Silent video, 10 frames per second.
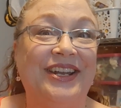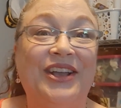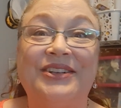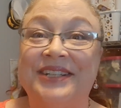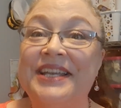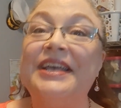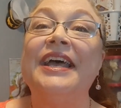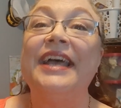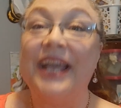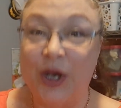you know,
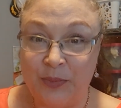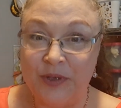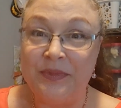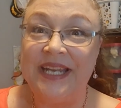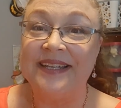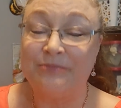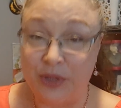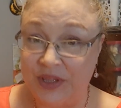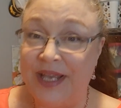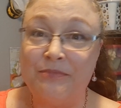helping me to
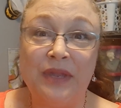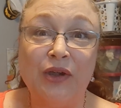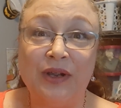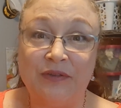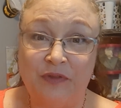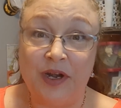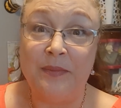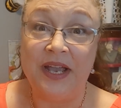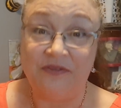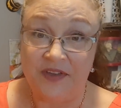put that mirror in front of
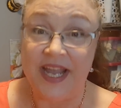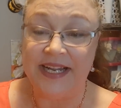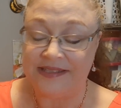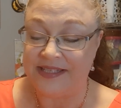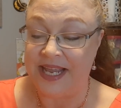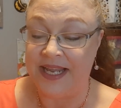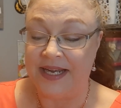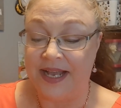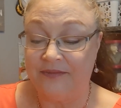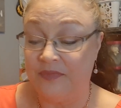my face.
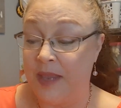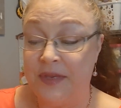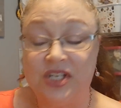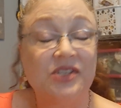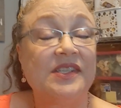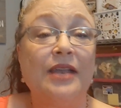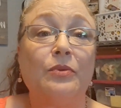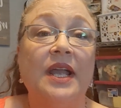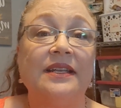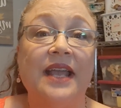And I, let me just say
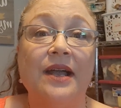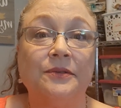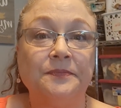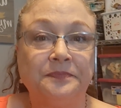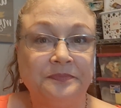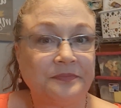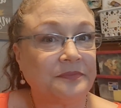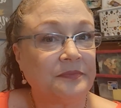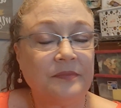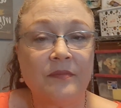right now,
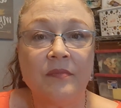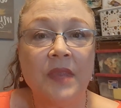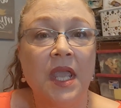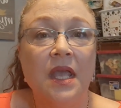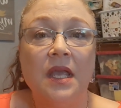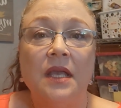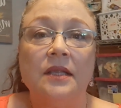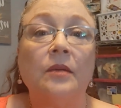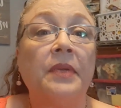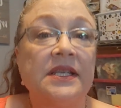
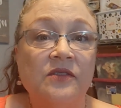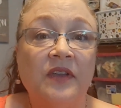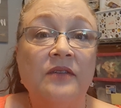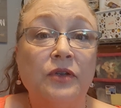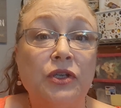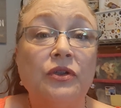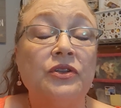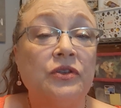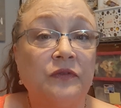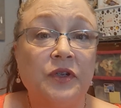the best favor you can
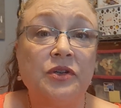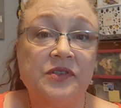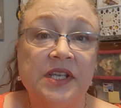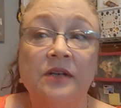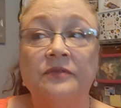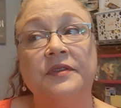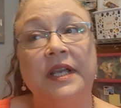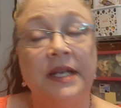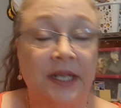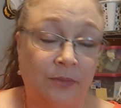do for yourself,
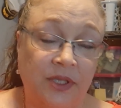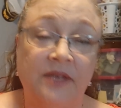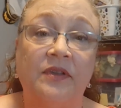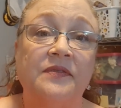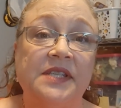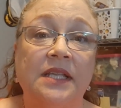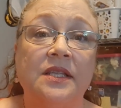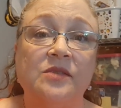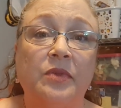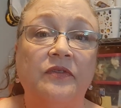and I believe I've said
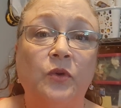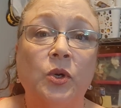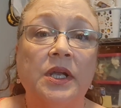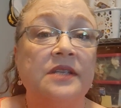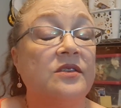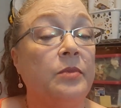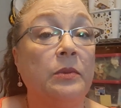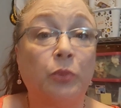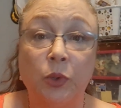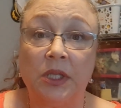this before, is to be
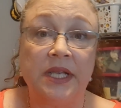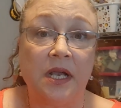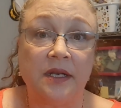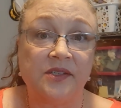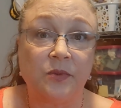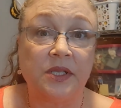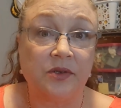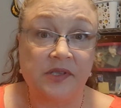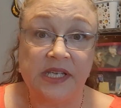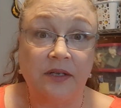brutally honest with
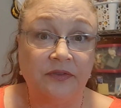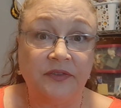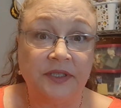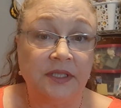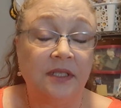yourself.